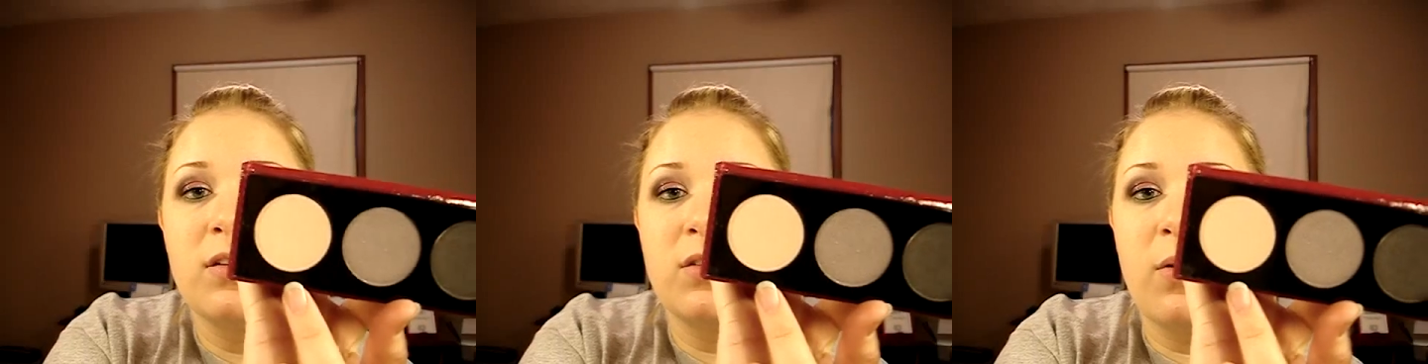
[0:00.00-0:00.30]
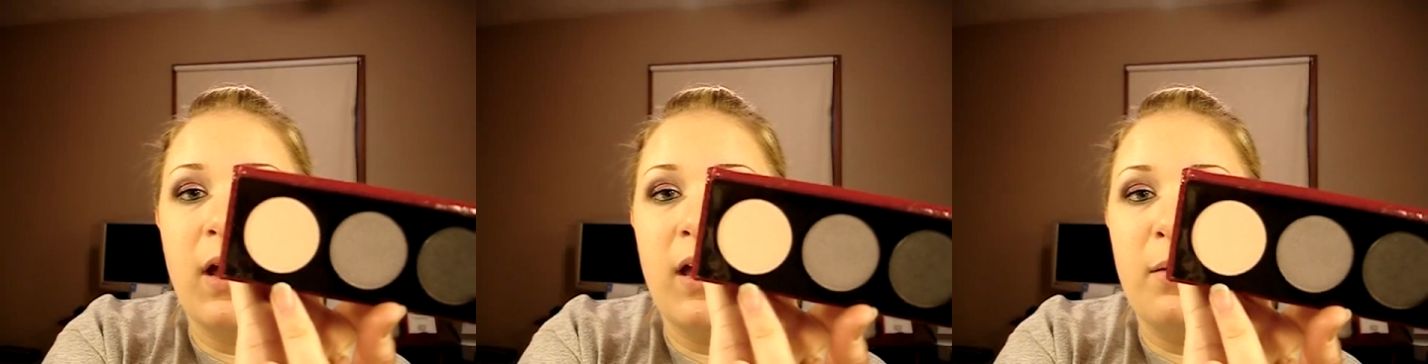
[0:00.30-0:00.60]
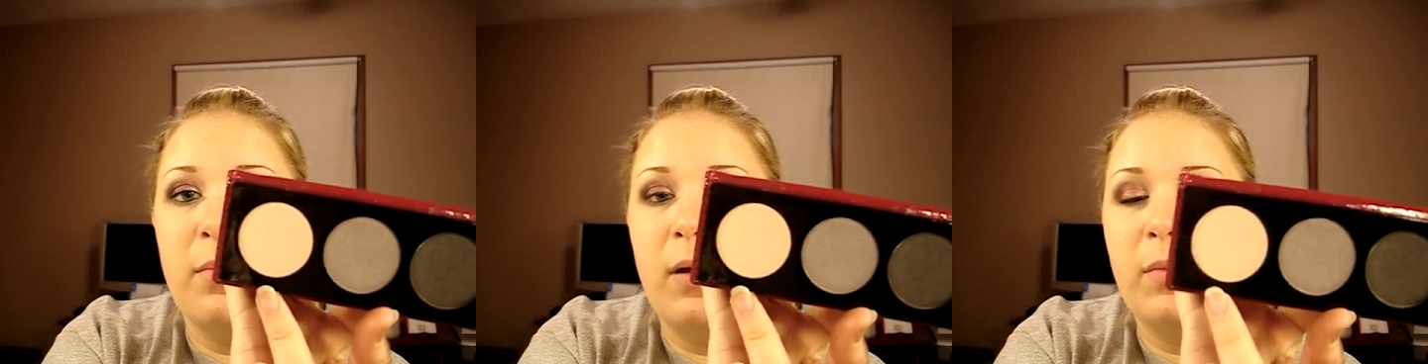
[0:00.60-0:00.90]
so
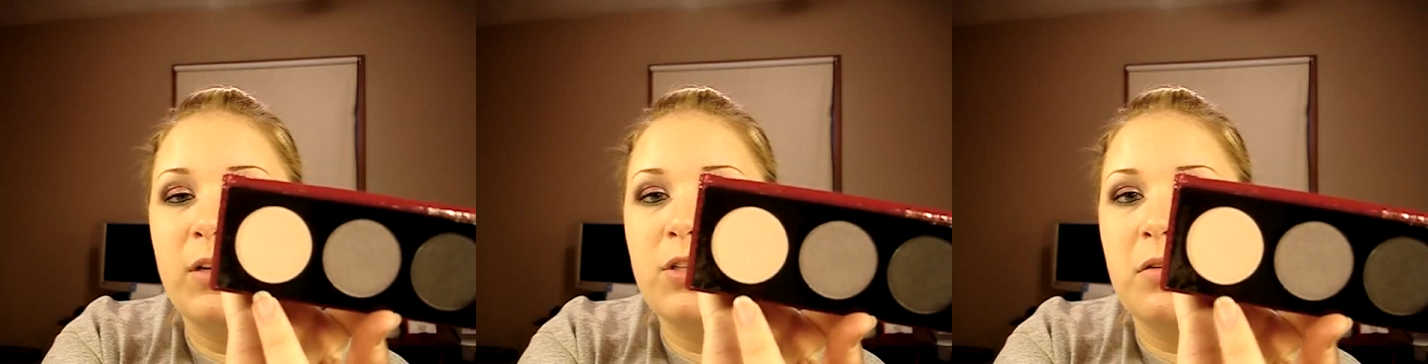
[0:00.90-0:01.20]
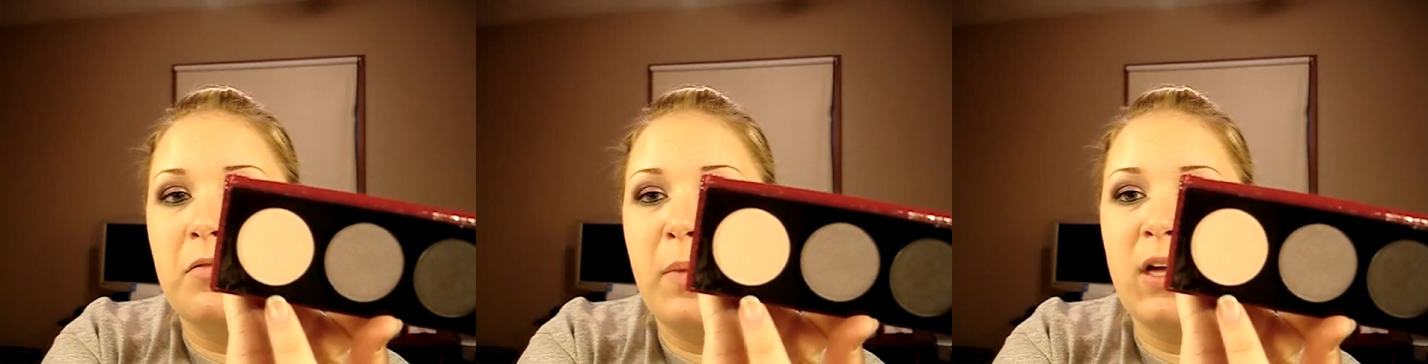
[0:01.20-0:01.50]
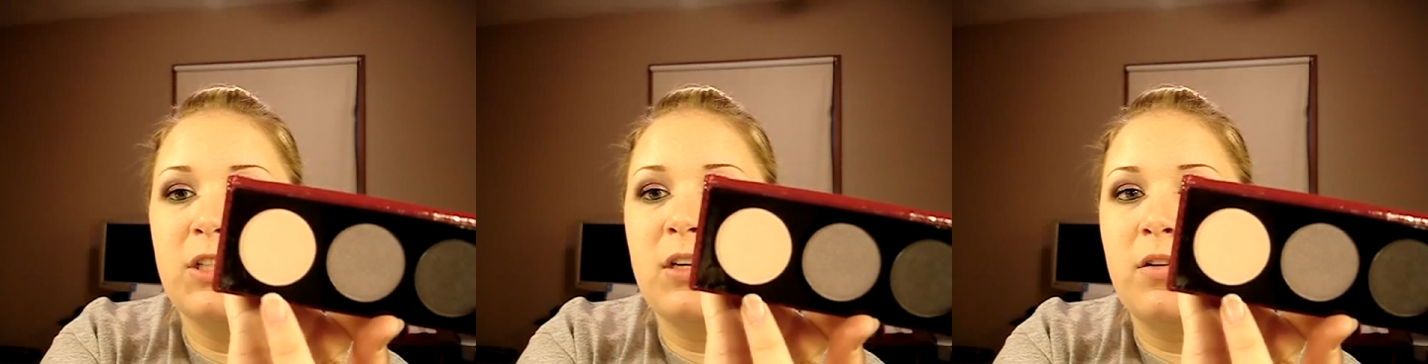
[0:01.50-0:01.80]
I'm not sure of a
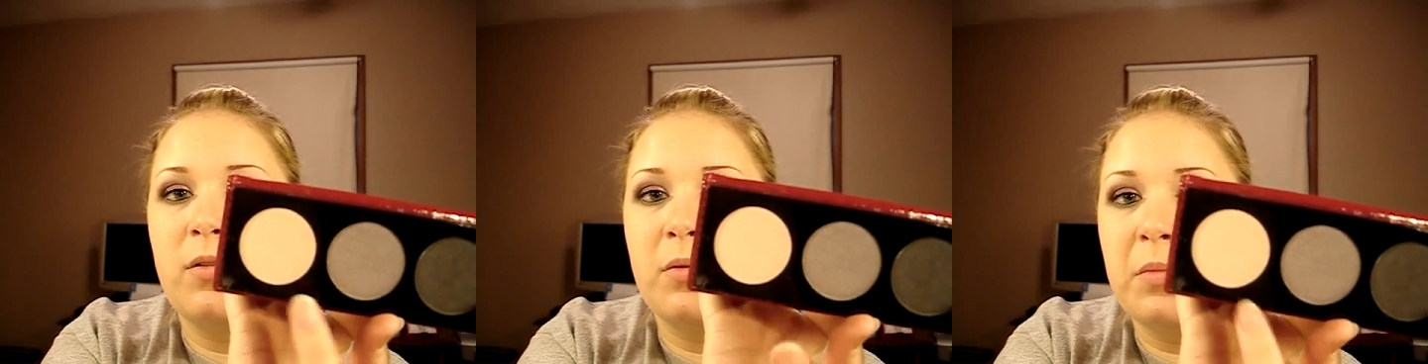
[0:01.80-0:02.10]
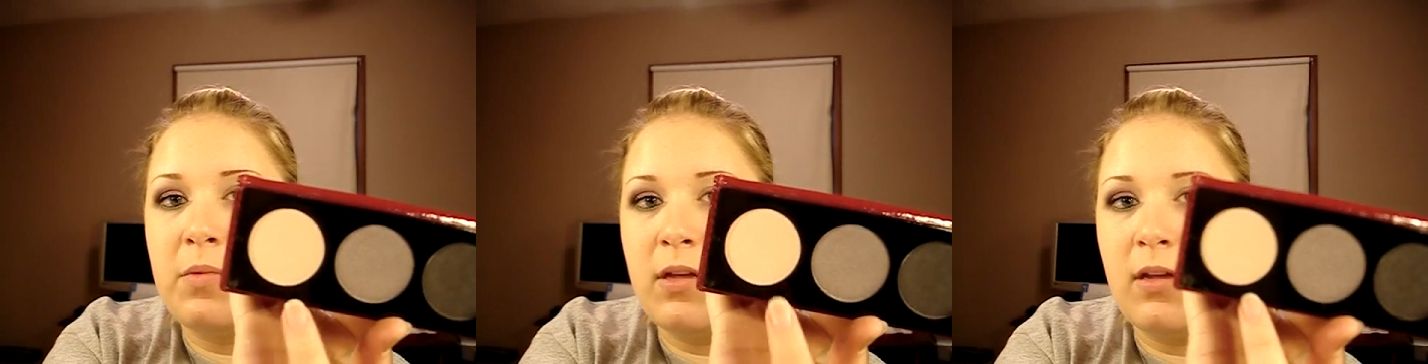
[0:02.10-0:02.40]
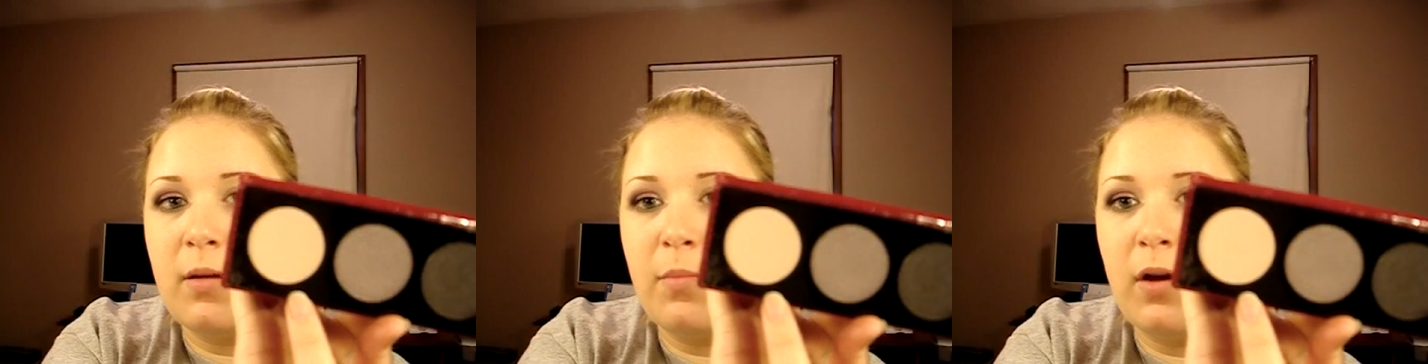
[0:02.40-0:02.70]
MAC shadow that would
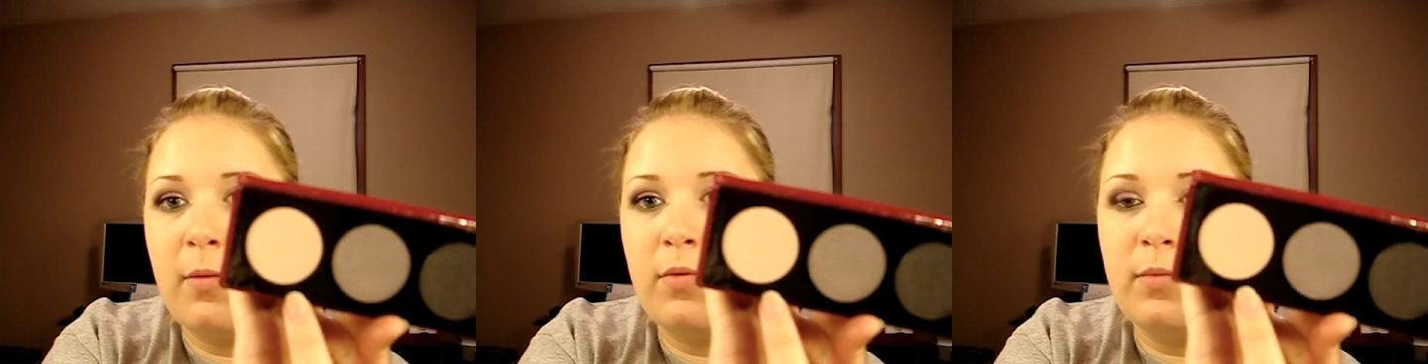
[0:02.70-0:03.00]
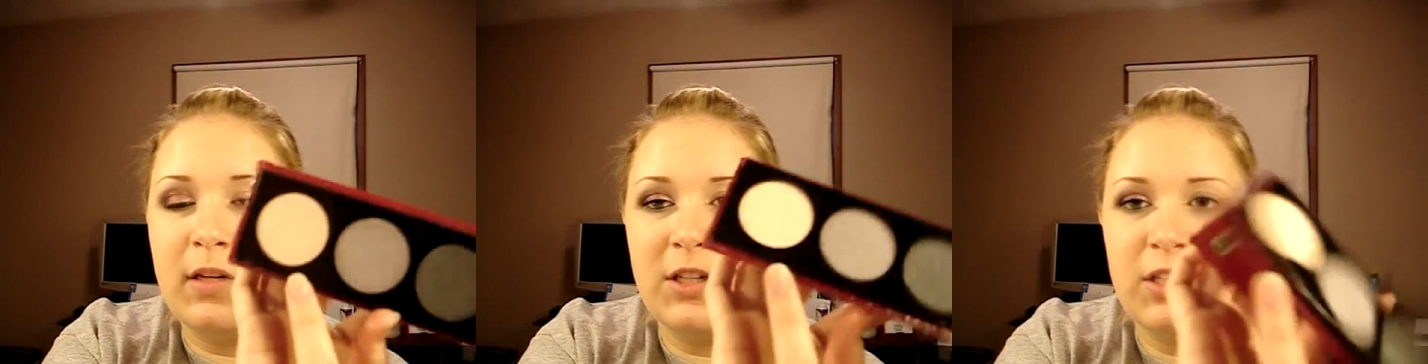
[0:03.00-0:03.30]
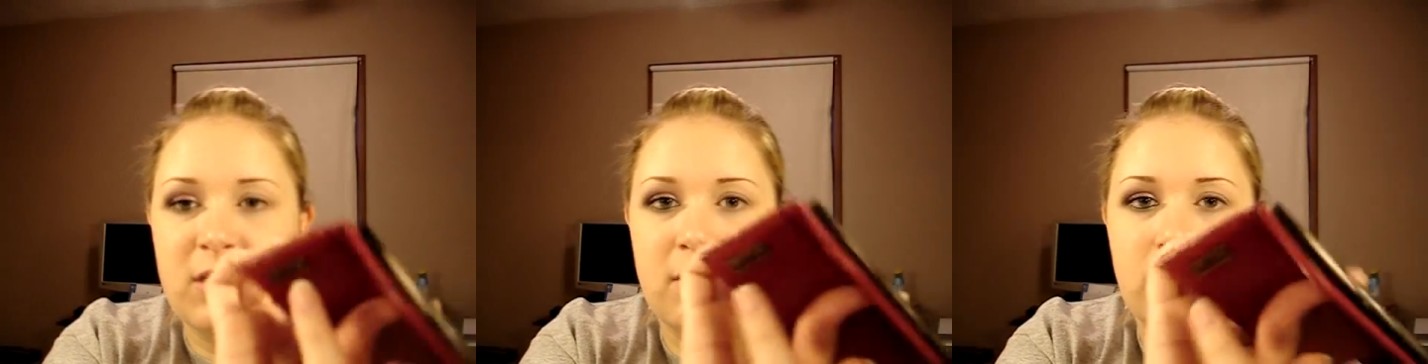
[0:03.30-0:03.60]
be comparable, but it's just